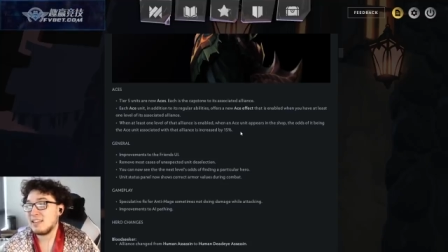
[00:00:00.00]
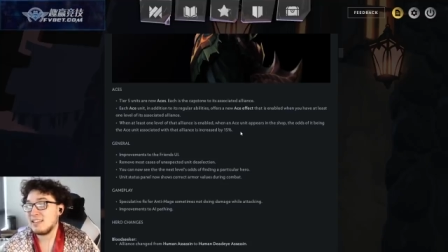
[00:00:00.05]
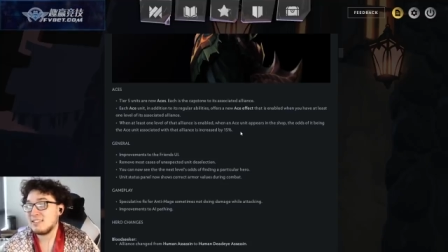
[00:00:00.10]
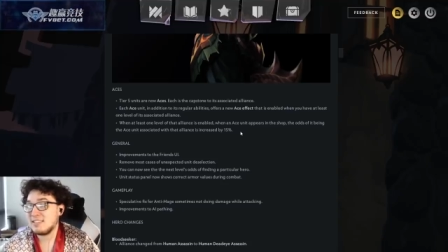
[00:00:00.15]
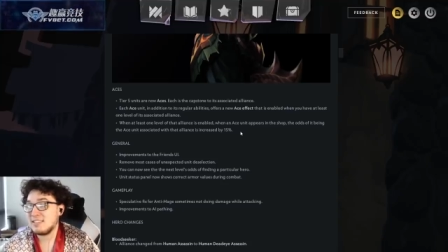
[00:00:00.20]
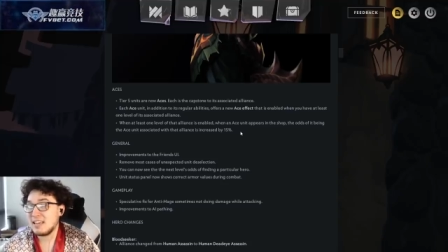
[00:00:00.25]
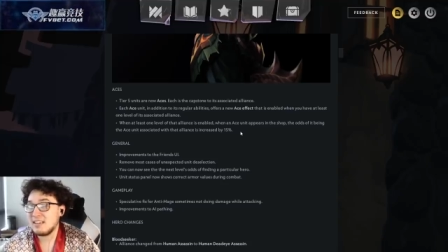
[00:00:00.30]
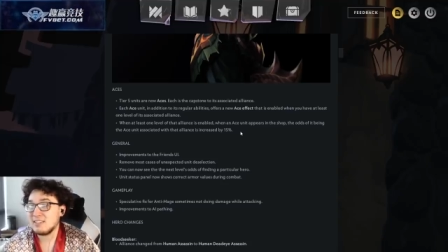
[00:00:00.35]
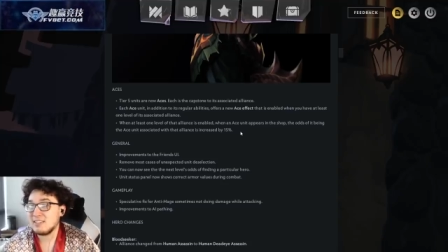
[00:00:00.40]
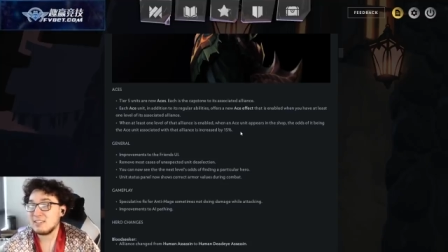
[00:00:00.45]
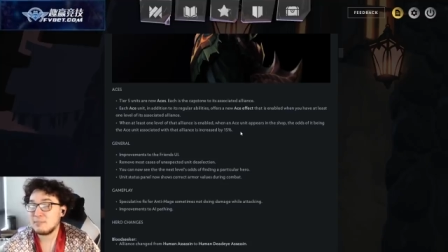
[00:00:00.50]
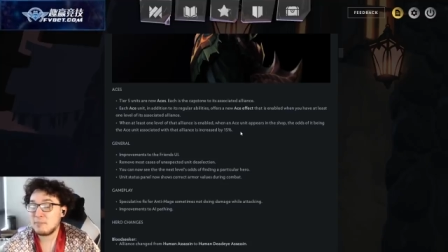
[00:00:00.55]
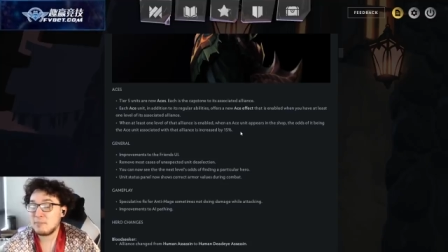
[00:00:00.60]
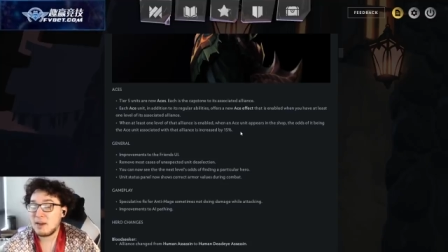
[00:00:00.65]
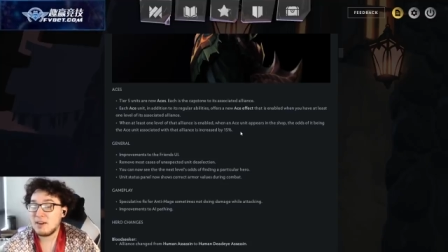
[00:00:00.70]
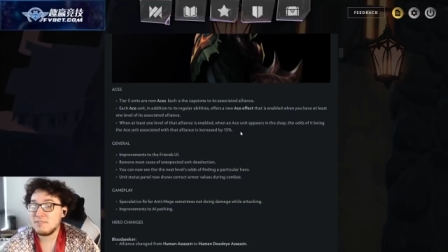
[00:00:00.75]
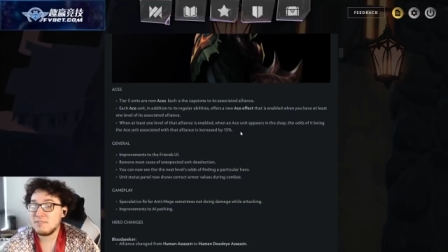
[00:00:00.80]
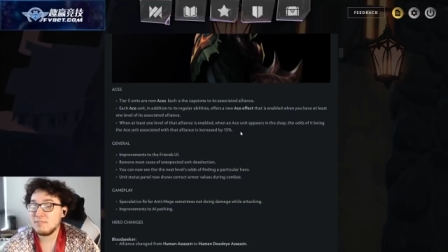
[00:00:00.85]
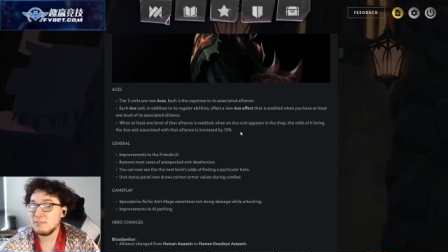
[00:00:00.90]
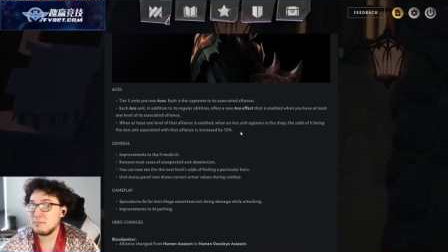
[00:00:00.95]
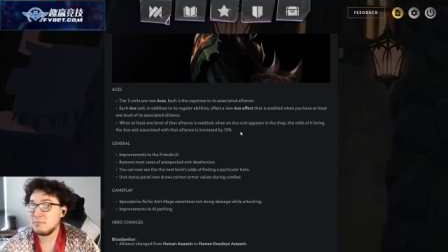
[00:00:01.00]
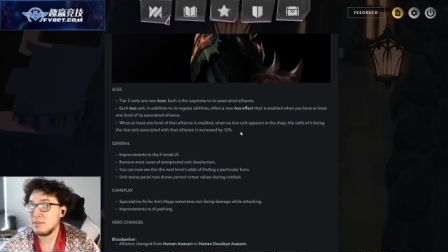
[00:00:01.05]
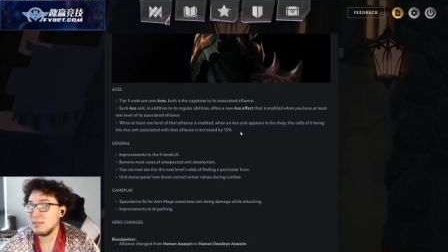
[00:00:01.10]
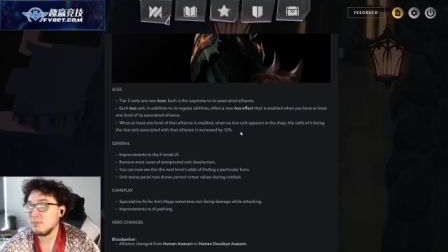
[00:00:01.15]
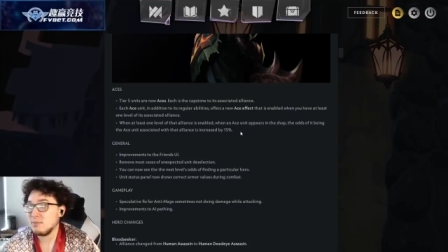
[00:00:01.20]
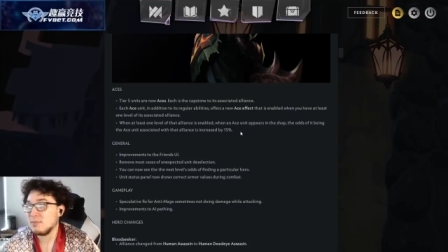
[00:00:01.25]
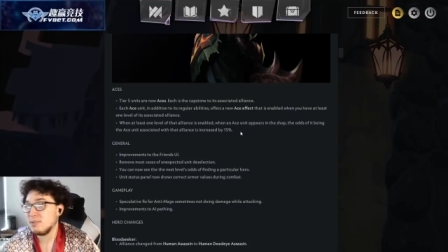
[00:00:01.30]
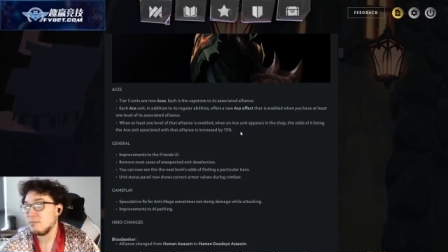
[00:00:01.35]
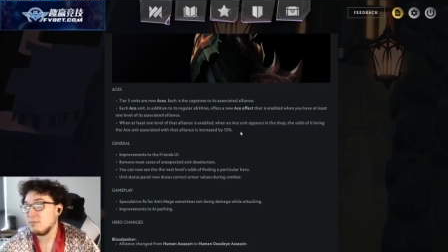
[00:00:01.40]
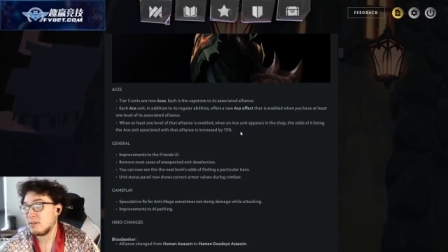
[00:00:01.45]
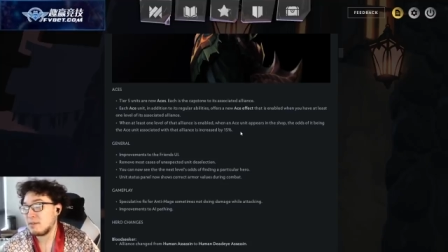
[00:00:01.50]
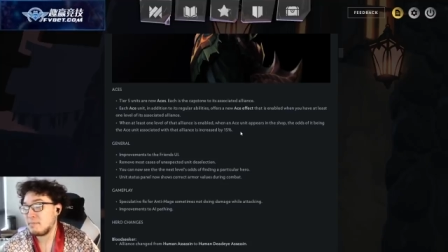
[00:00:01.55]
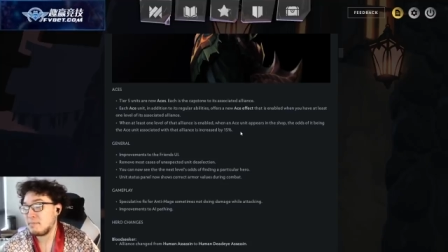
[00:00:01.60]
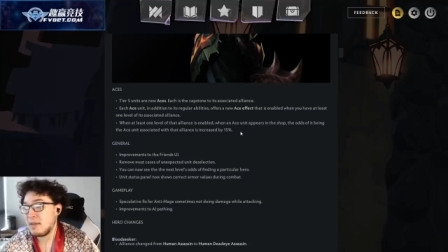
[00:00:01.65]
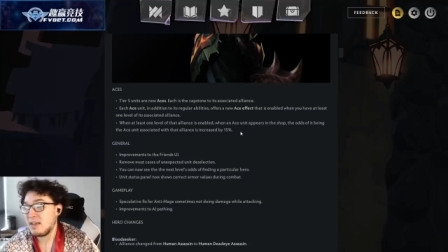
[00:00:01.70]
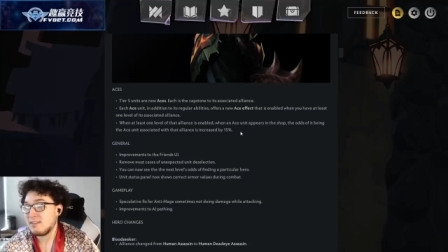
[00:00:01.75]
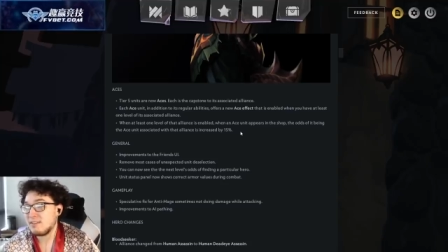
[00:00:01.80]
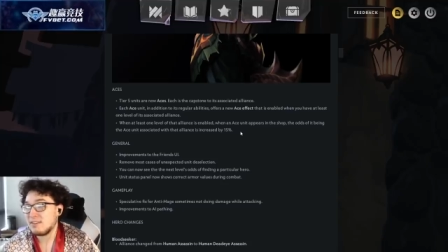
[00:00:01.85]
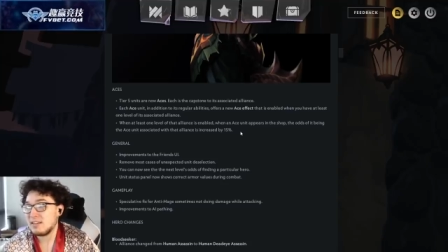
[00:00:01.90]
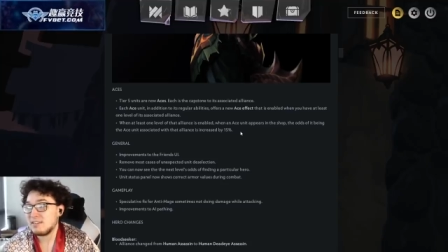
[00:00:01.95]
Like Scaled is powerful, but you only want to
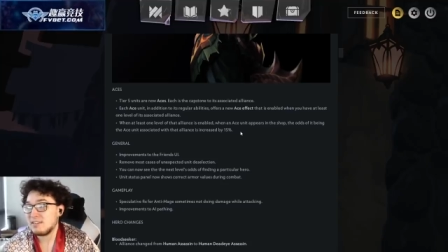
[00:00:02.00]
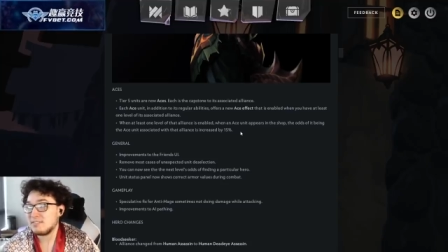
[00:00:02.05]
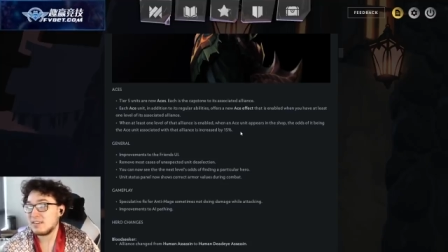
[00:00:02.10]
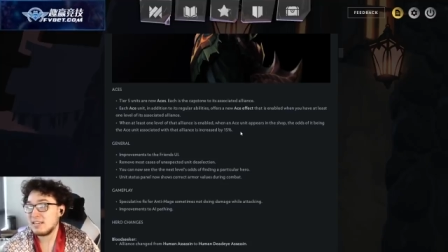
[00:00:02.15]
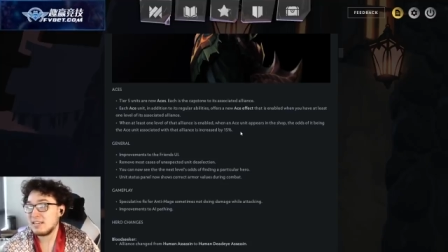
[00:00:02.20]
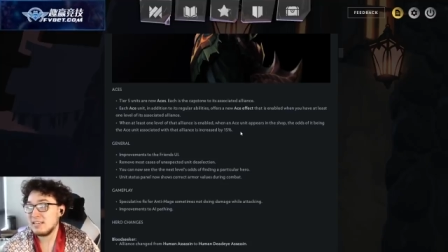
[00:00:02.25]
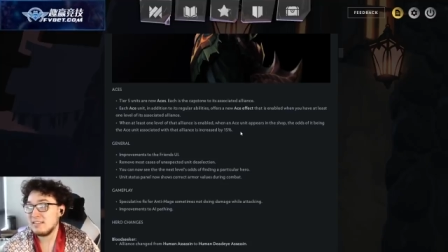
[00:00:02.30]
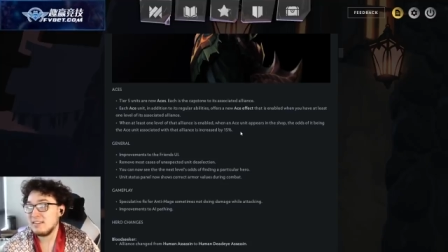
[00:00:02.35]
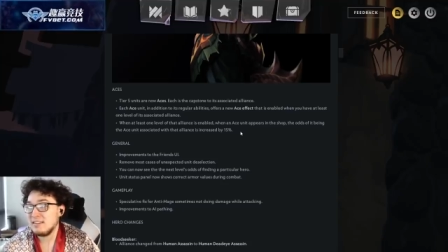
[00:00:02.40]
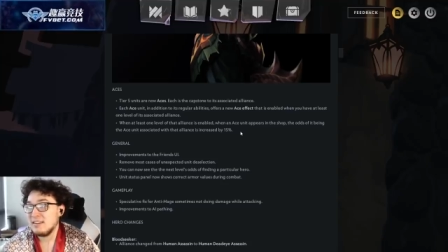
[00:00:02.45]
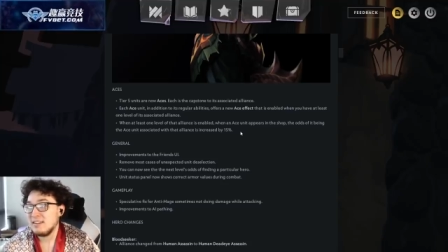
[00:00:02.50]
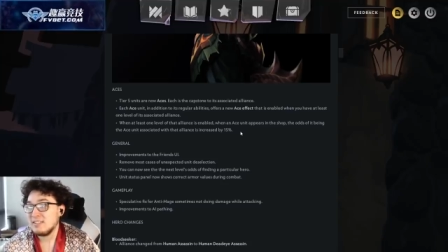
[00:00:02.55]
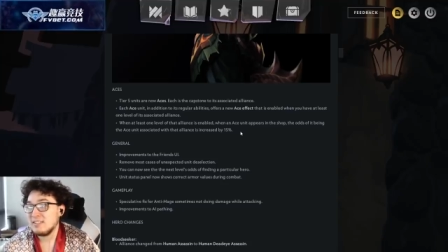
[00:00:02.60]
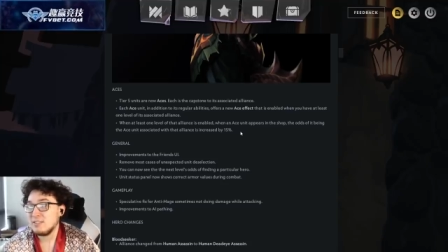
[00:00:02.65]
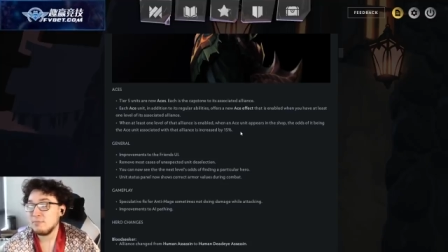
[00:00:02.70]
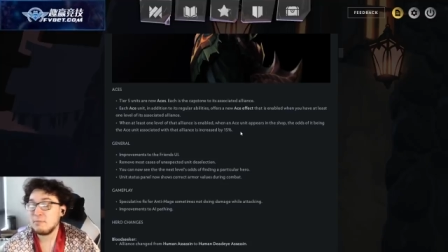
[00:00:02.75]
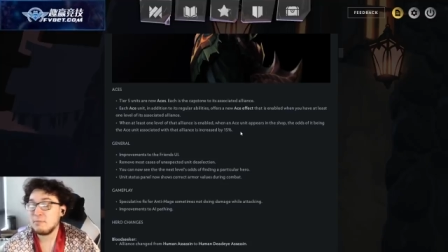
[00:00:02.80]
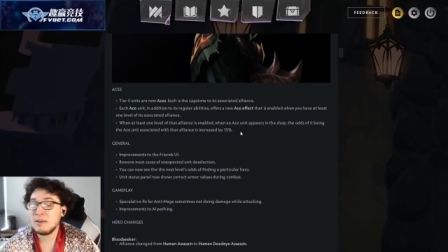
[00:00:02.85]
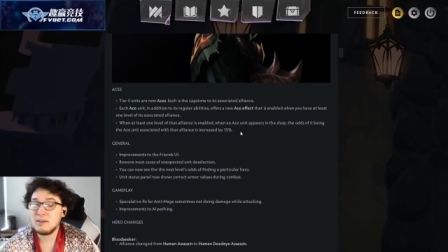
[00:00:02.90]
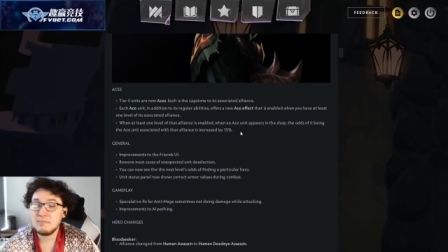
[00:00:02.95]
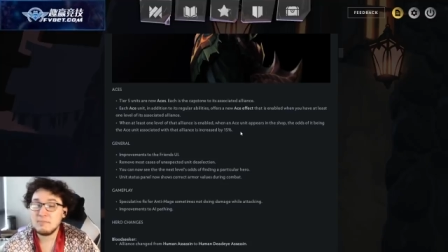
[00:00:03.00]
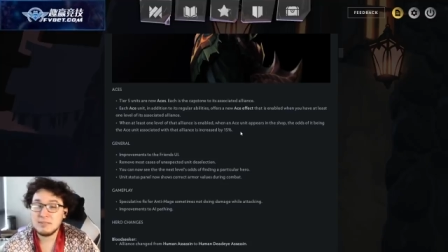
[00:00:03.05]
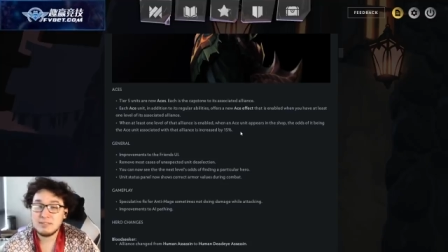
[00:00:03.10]
pair it, right? So you pair